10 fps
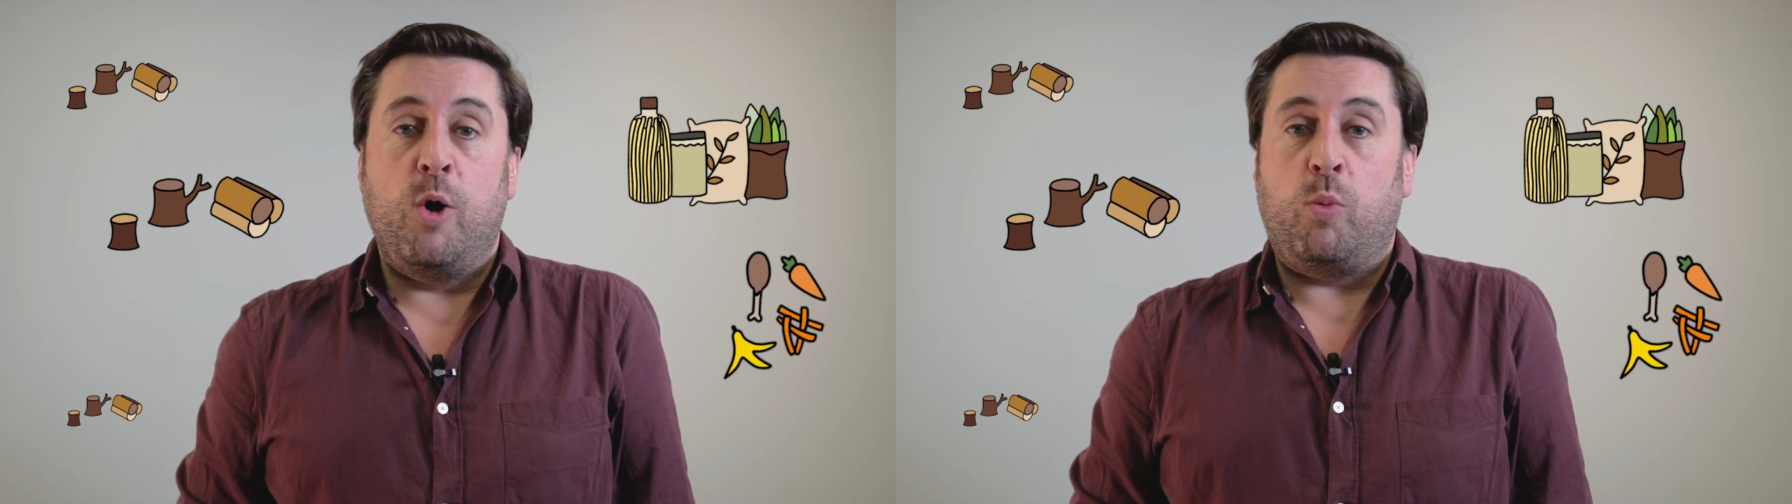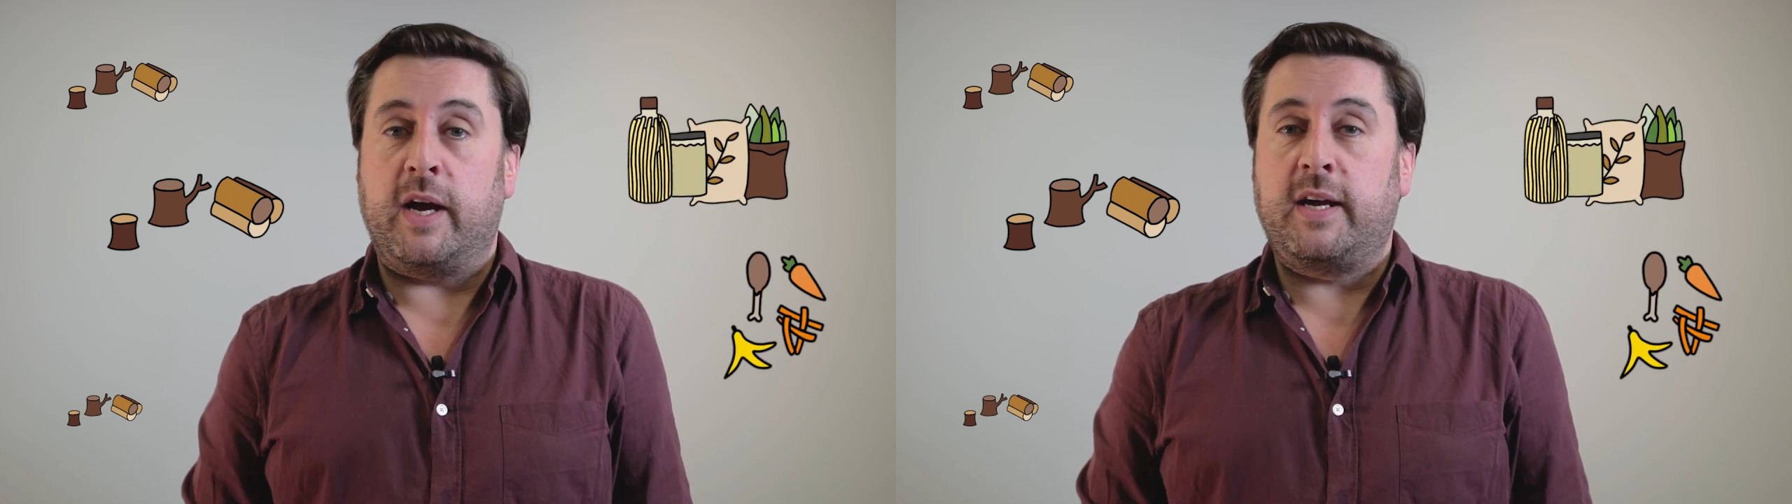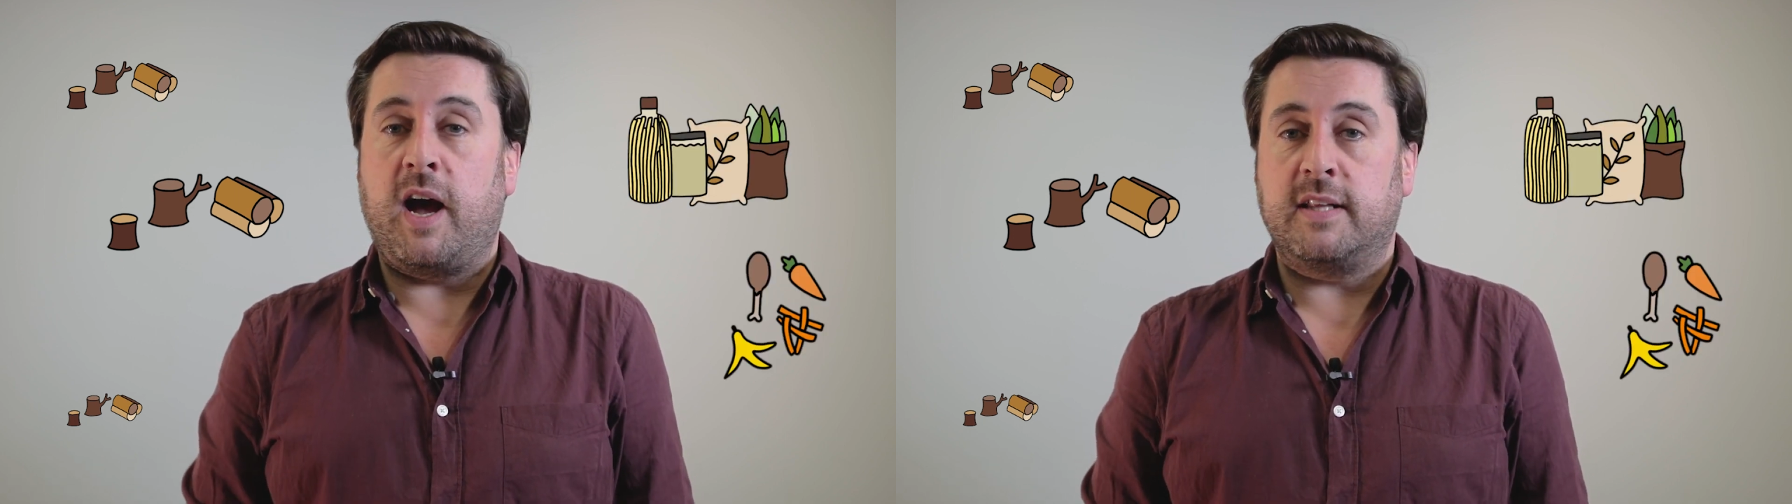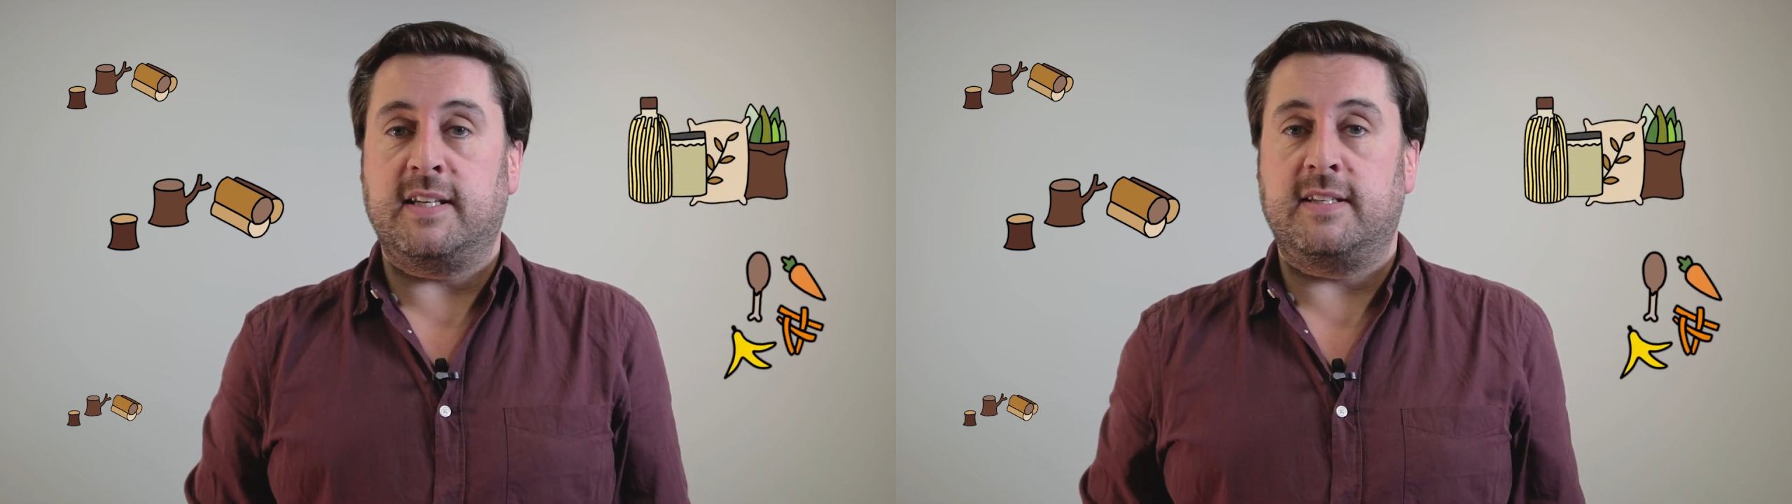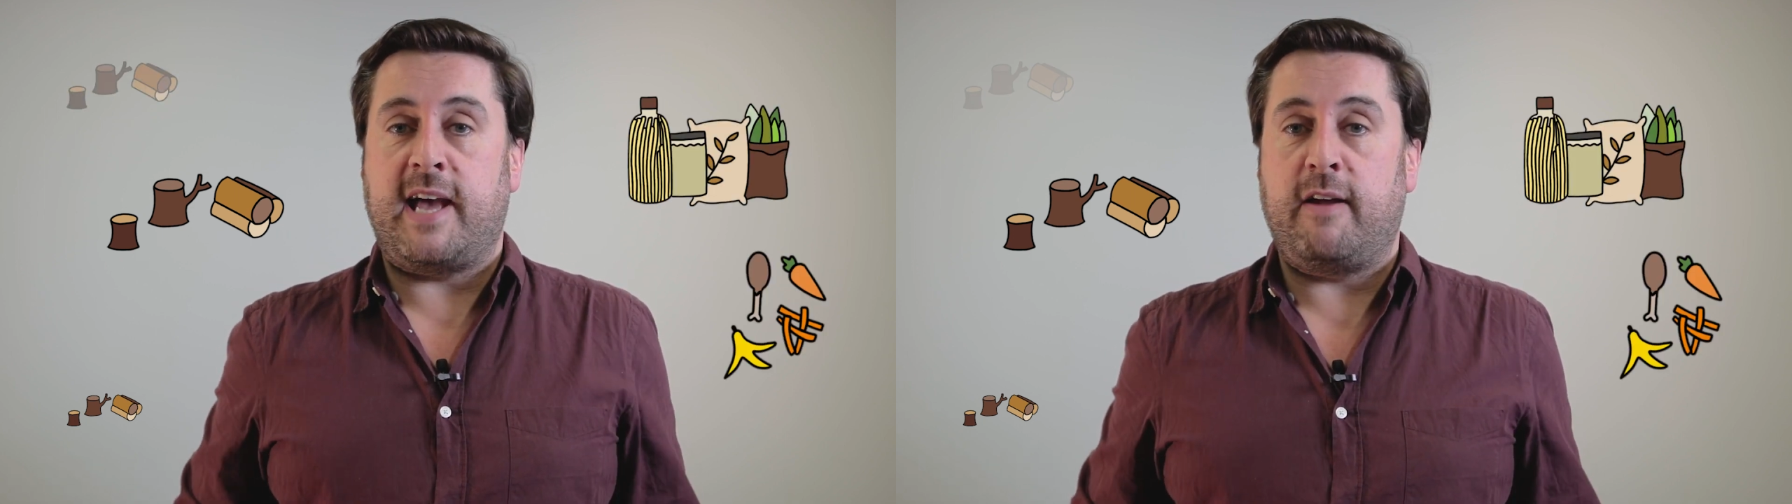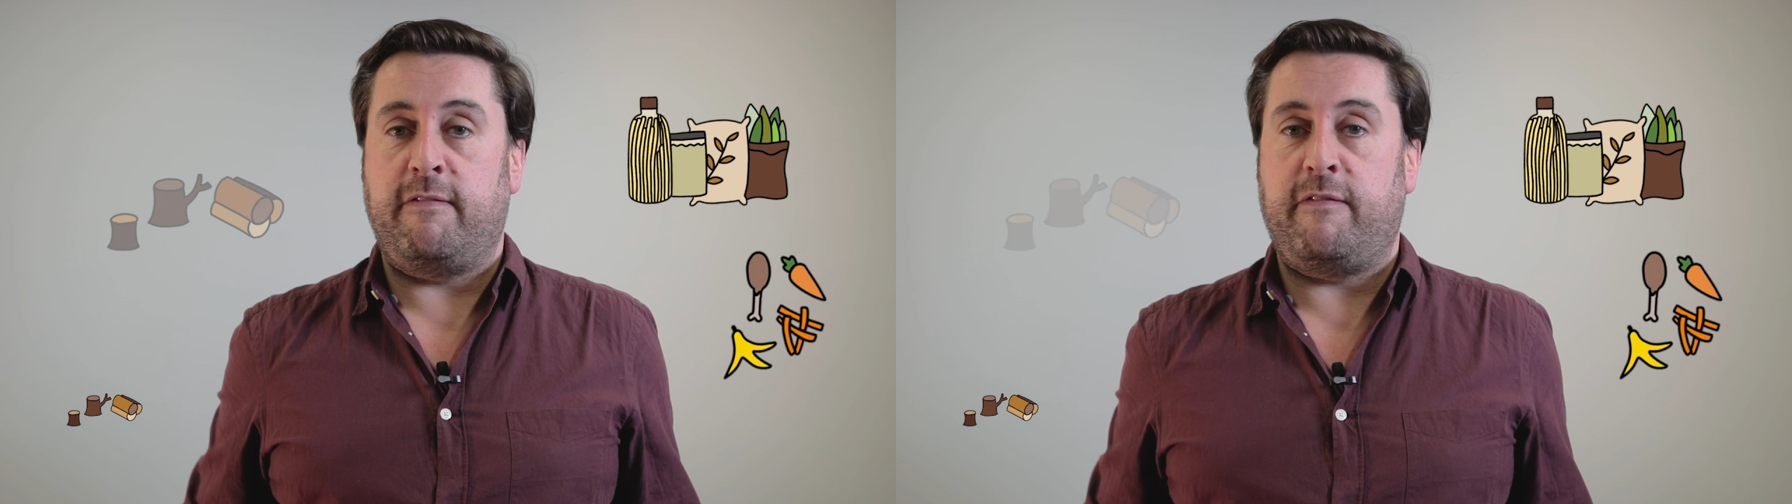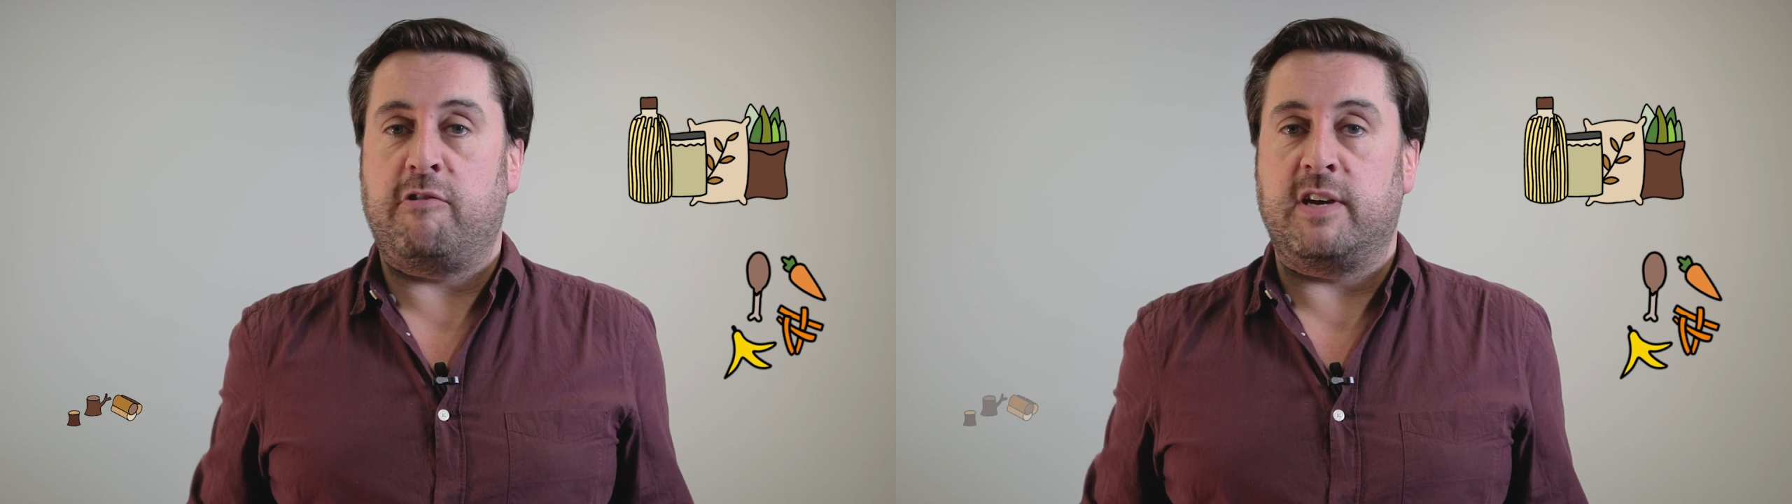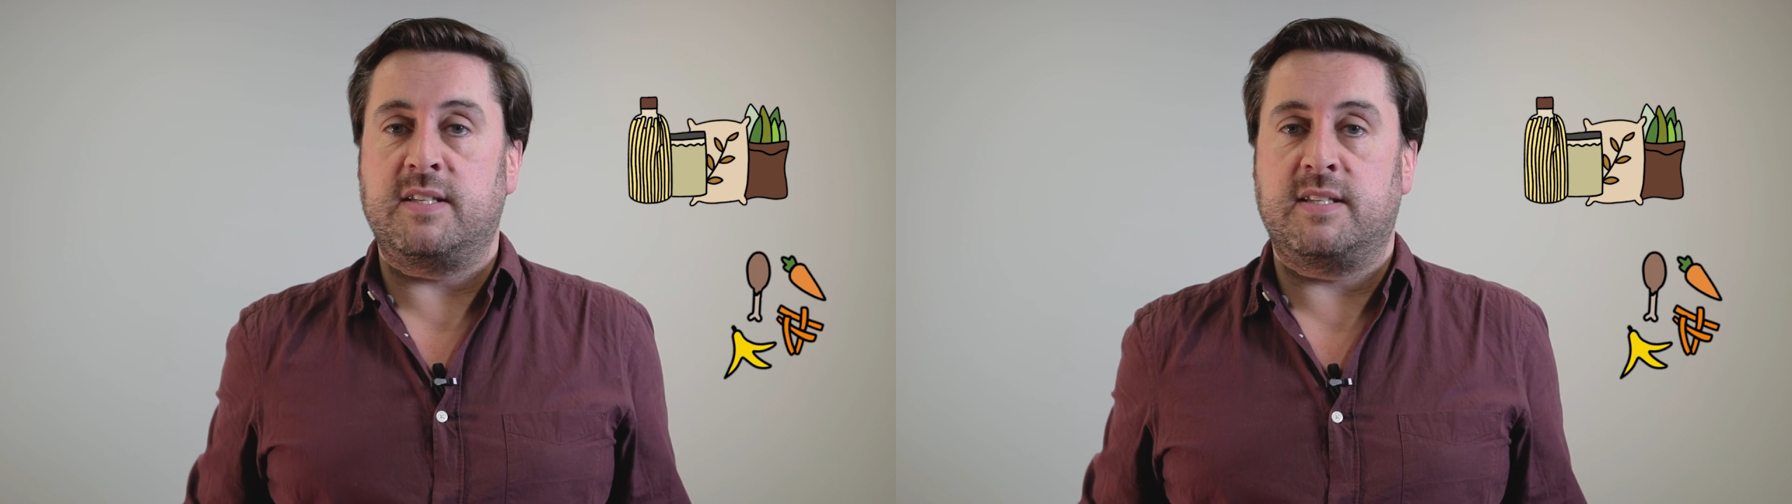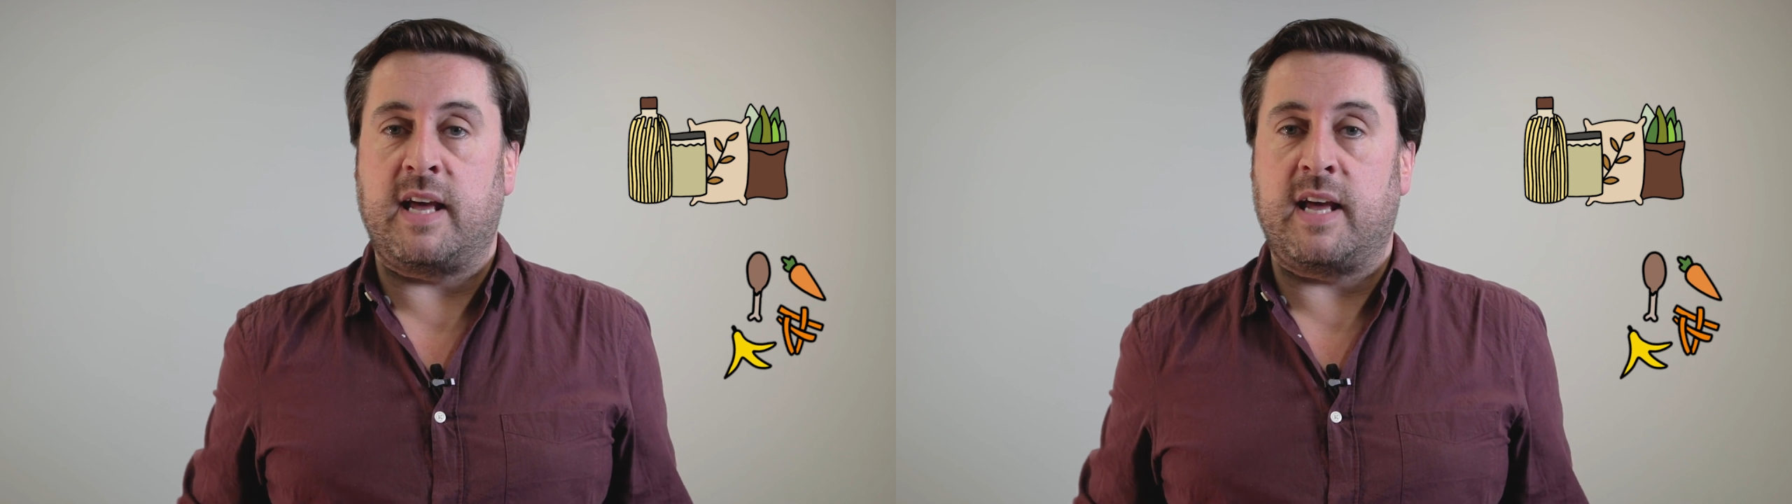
we are cutting down forests